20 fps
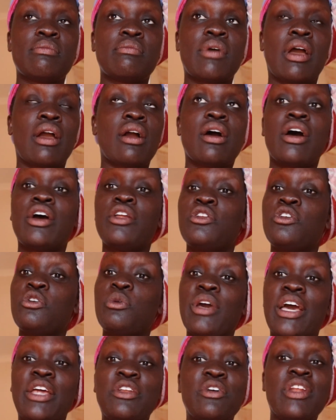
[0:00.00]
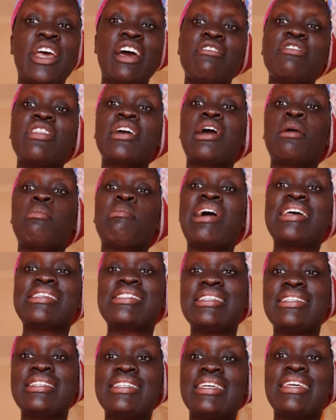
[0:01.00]
I can't do it. I don't have the
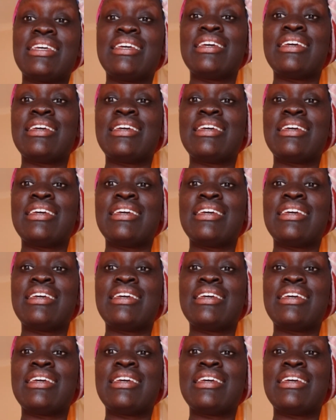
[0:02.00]
capacity.